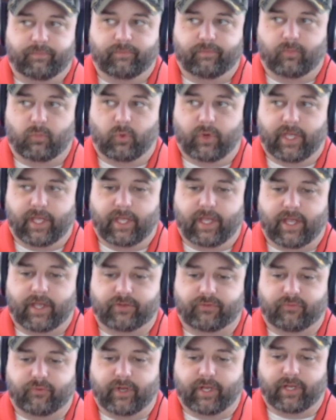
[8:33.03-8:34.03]
We,
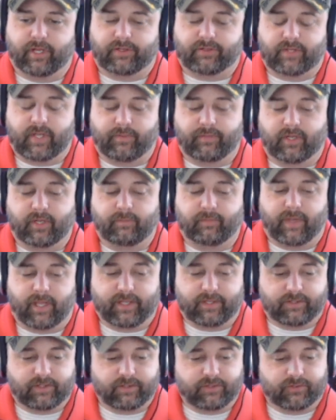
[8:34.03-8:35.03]
as free and accepted
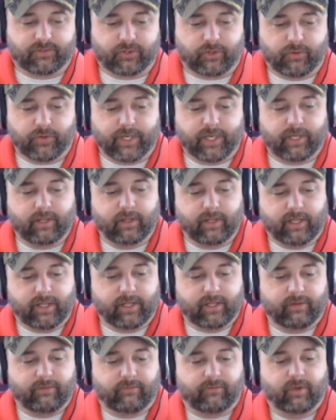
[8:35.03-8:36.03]
Masons, agree to
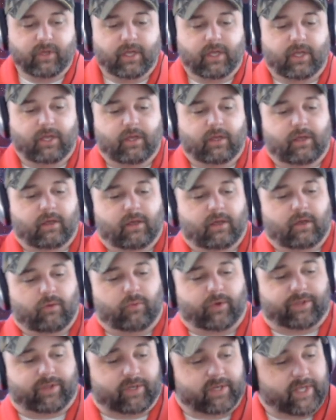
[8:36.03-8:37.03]
live
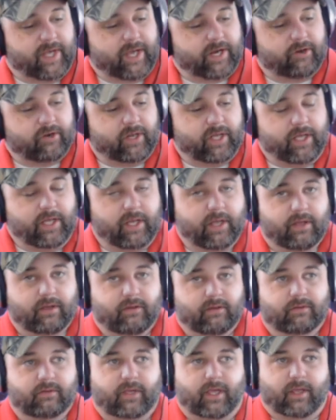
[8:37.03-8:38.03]
with integrity
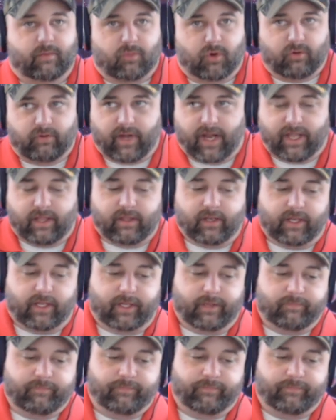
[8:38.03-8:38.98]
and morality.